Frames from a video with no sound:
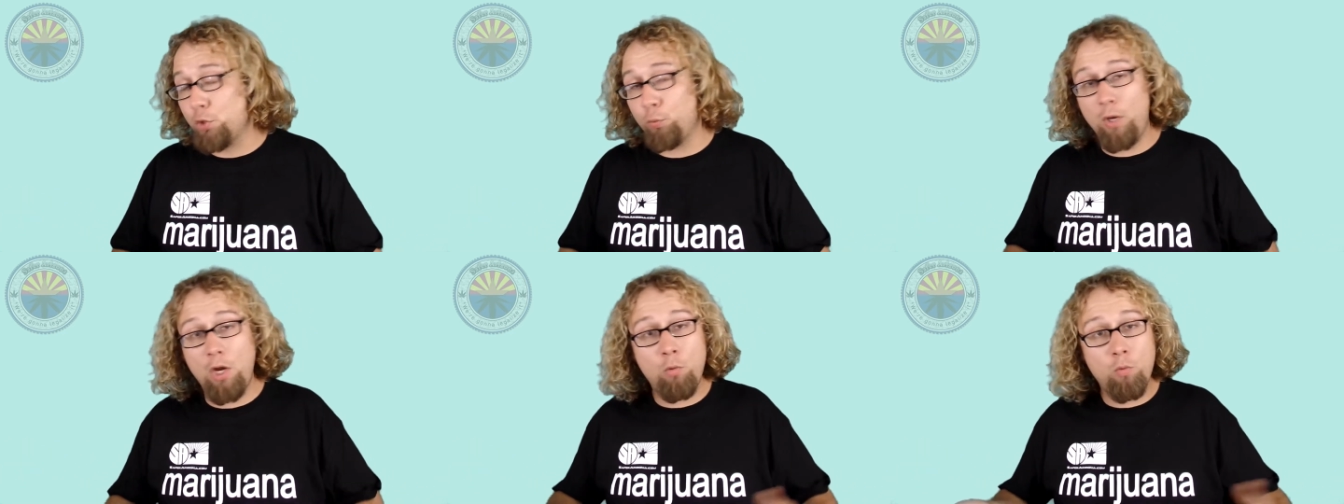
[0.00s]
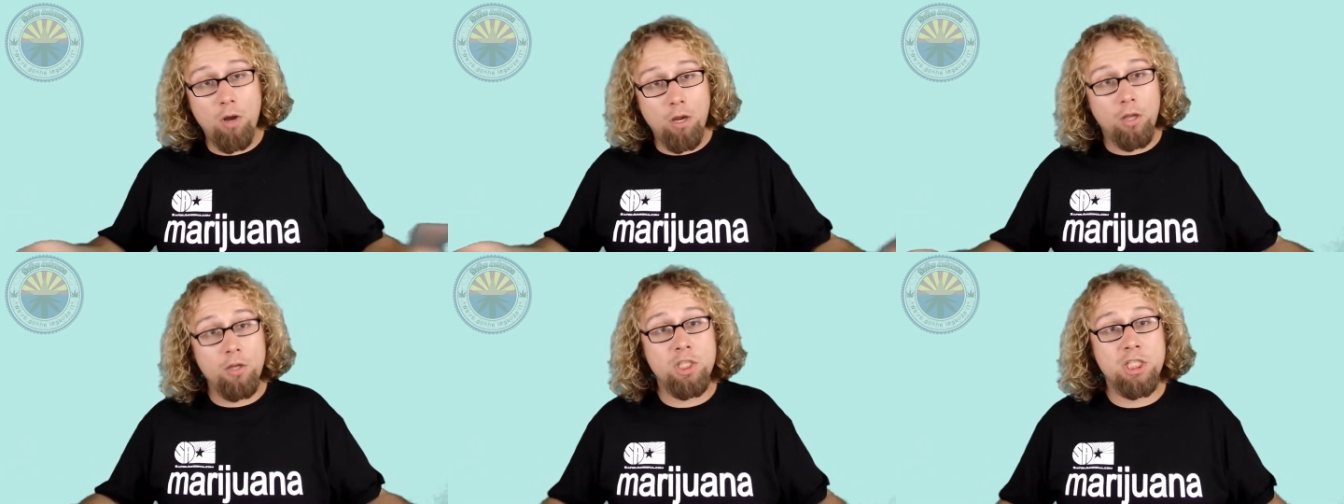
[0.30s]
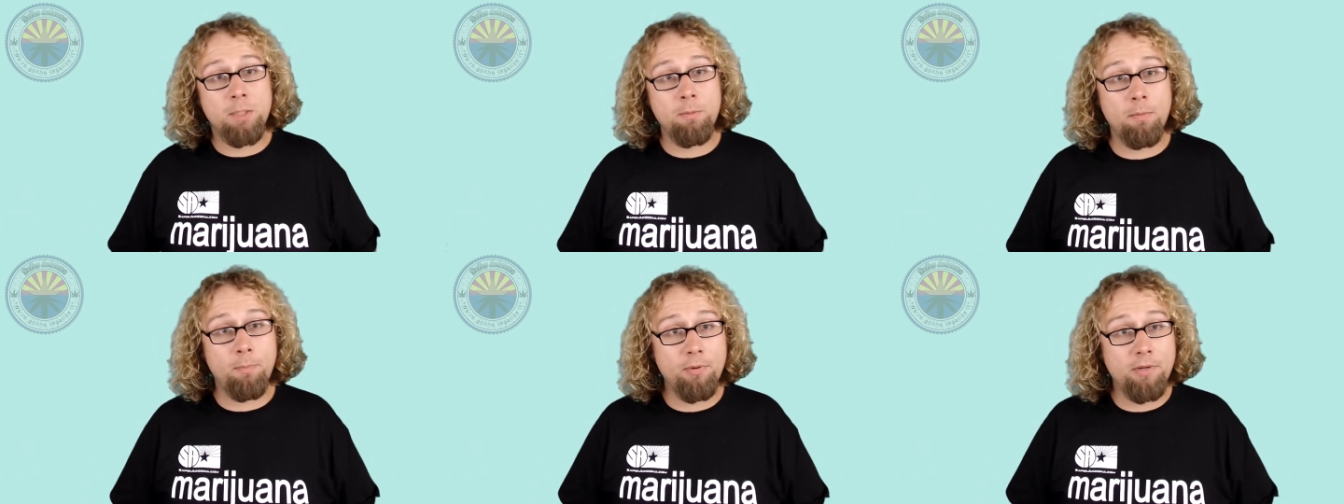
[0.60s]
We want
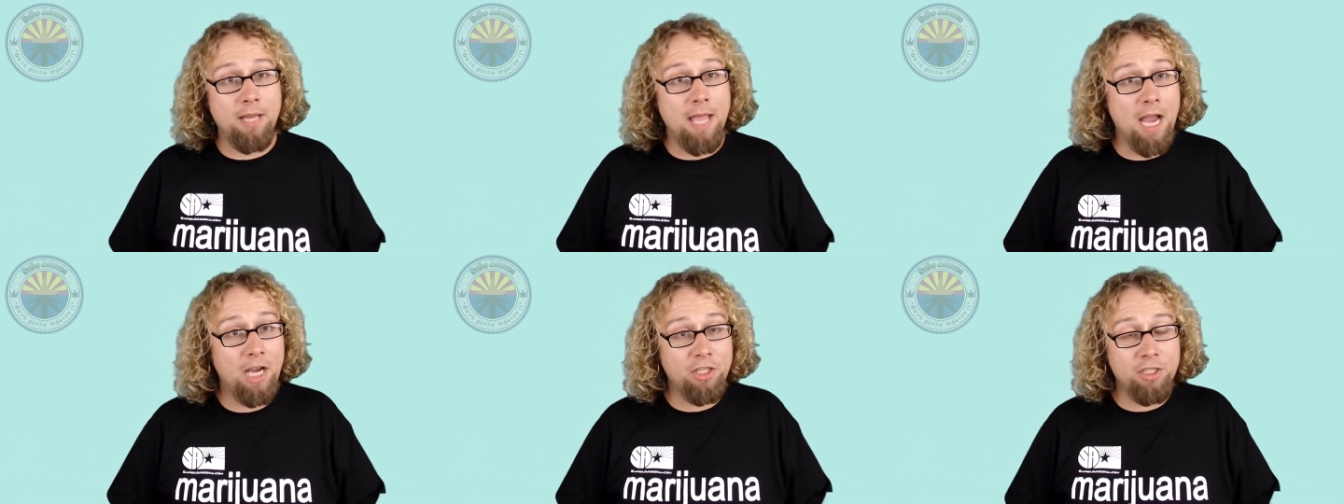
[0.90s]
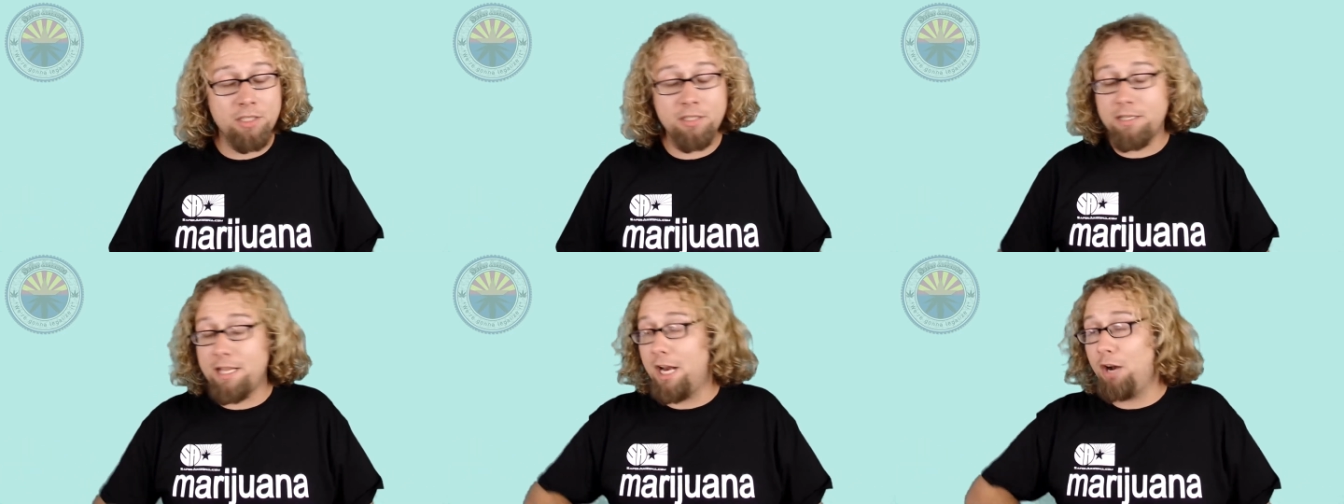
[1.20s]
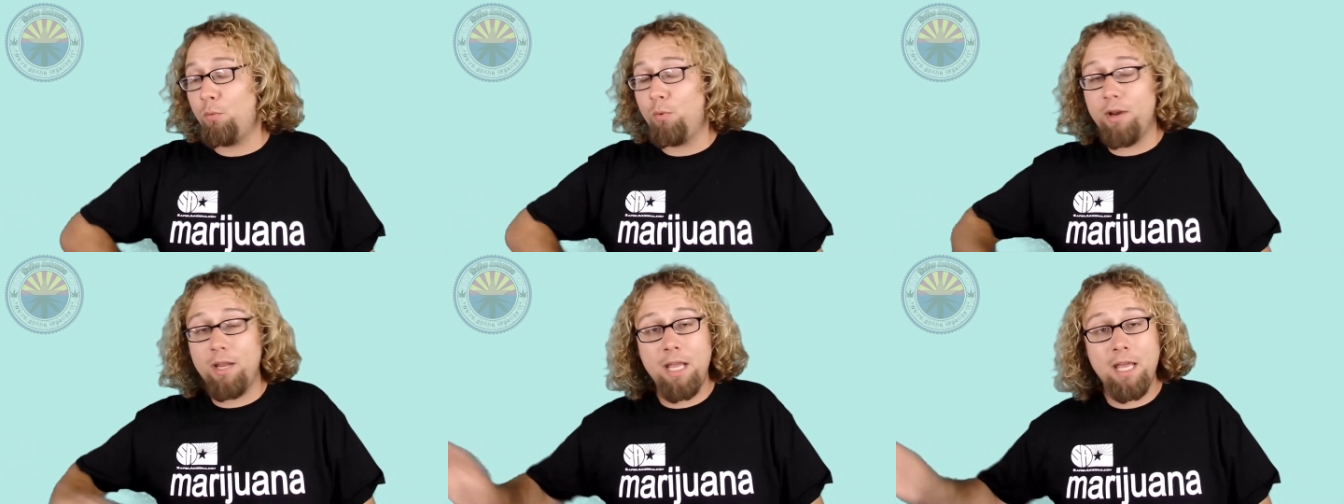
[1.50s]
consumer protections, they
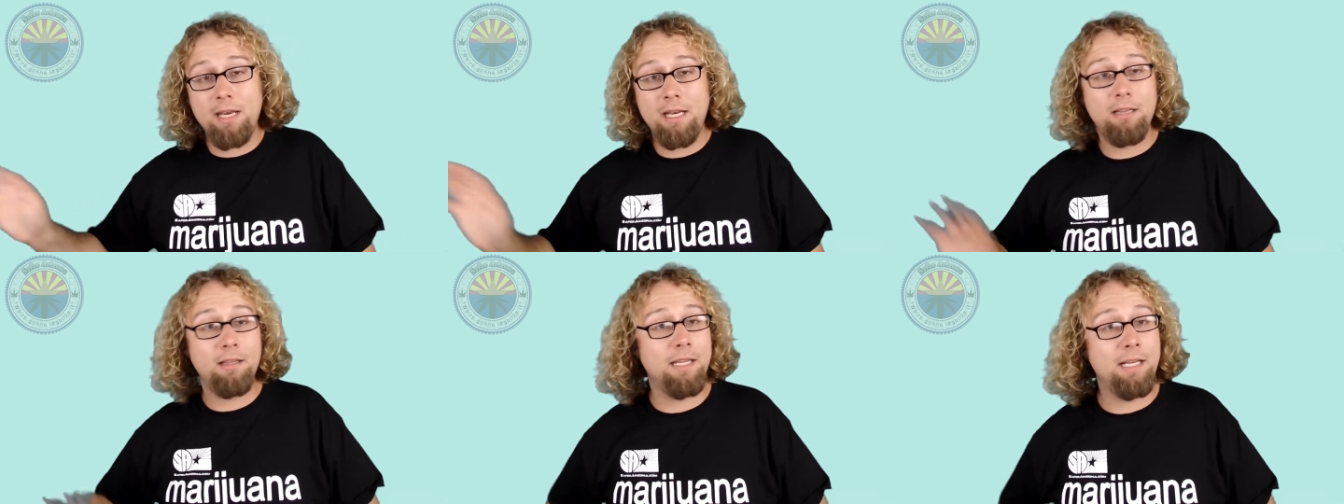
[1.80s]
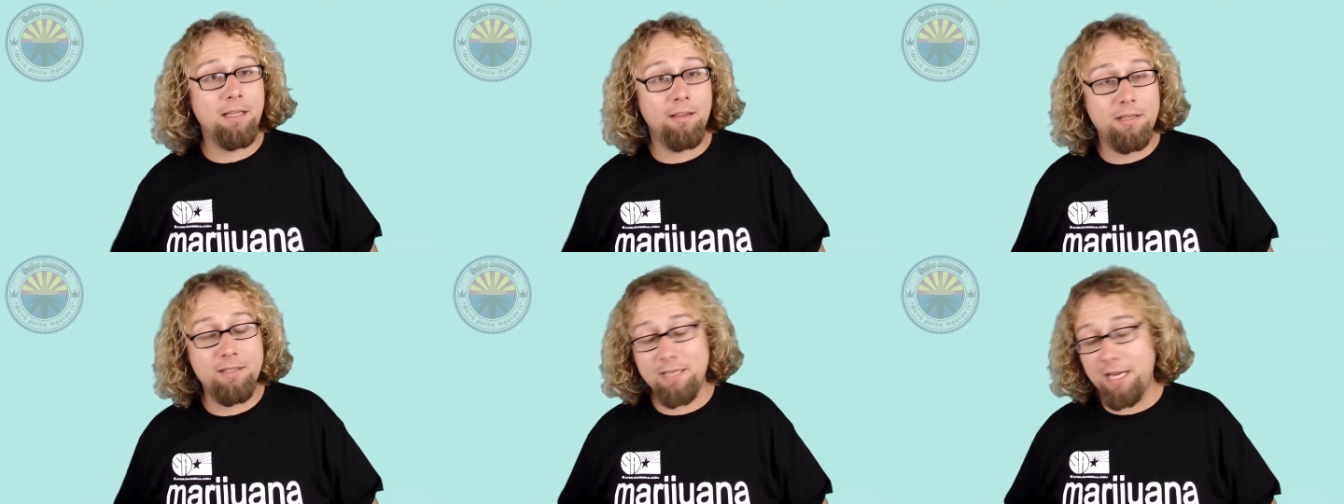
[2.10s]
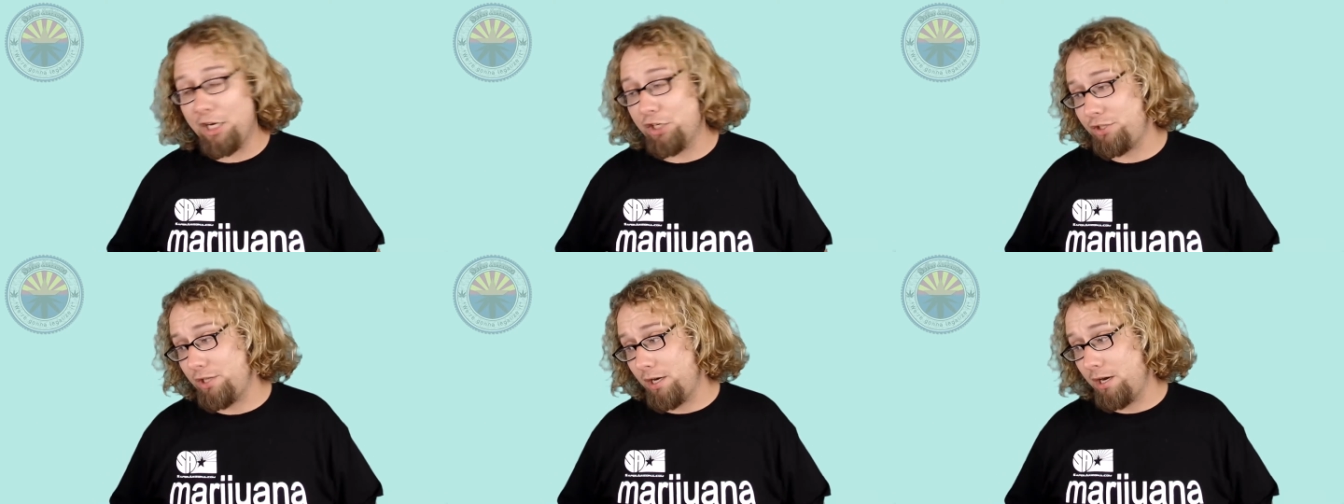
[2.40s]
don't want any
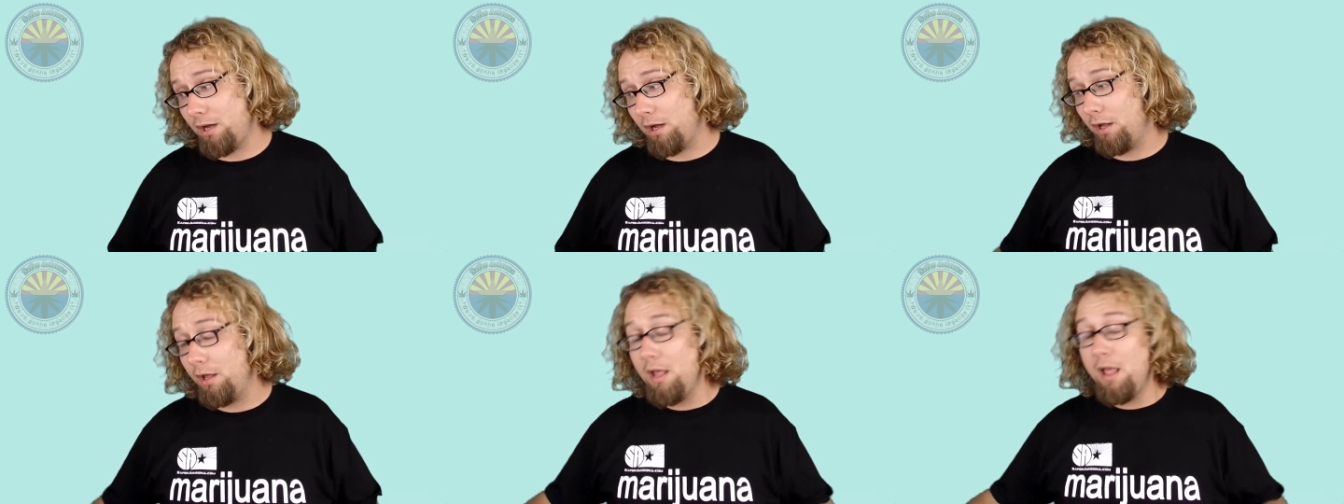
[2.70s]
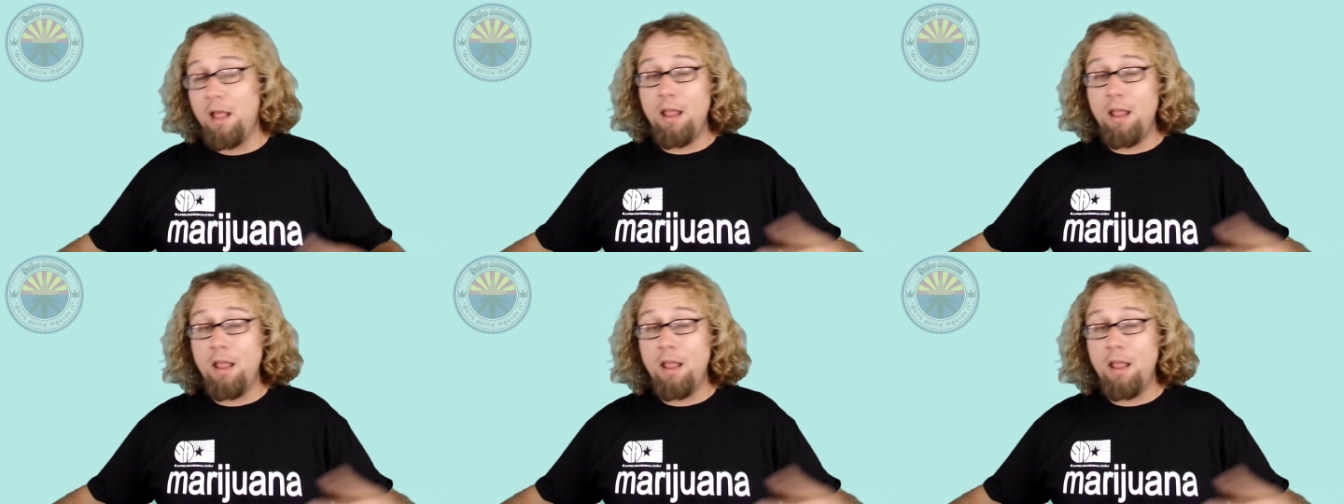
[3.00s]
legalization at all.